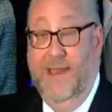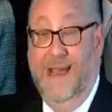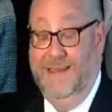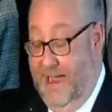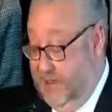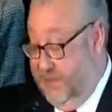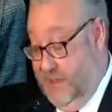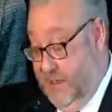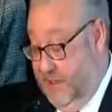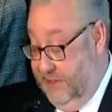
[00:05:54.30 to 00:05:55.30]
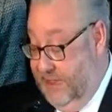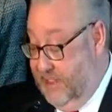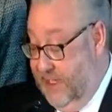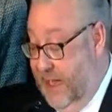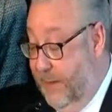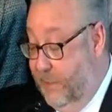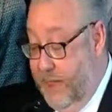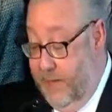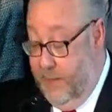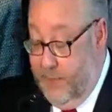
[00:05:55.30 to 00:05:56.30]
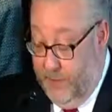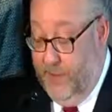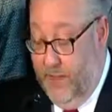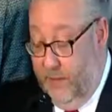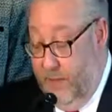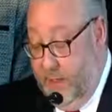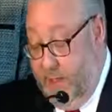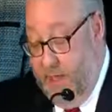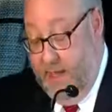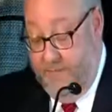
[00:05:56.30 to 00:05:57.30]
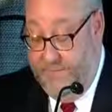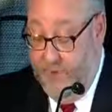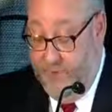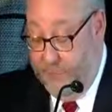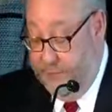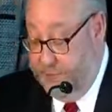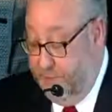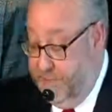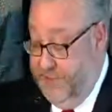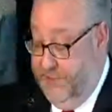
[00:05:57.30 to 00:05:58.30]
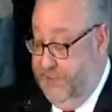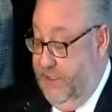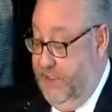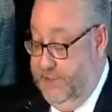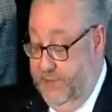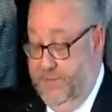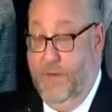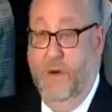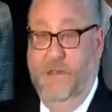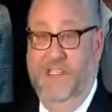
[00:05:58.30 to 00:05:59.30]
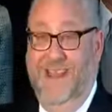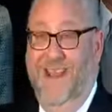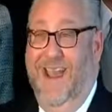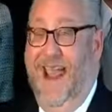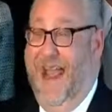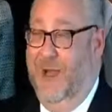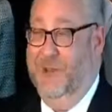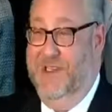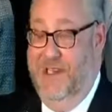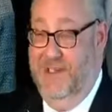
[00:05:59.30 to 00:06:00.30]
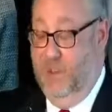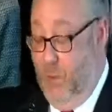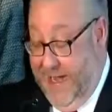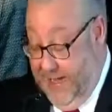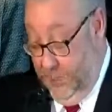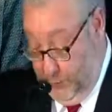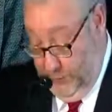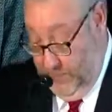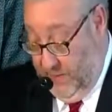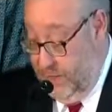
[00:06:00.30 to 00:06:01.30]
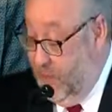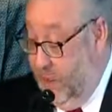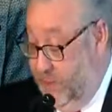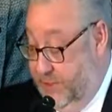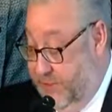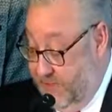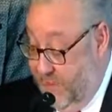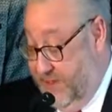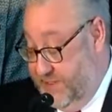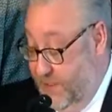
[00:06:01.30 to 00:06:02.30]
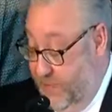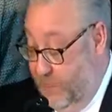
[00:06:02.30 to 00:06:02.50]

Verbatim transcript: That doctor allegedly operated a pill mill and funneled prescriptions to the pharmacy housed in his waiting room, which dispensed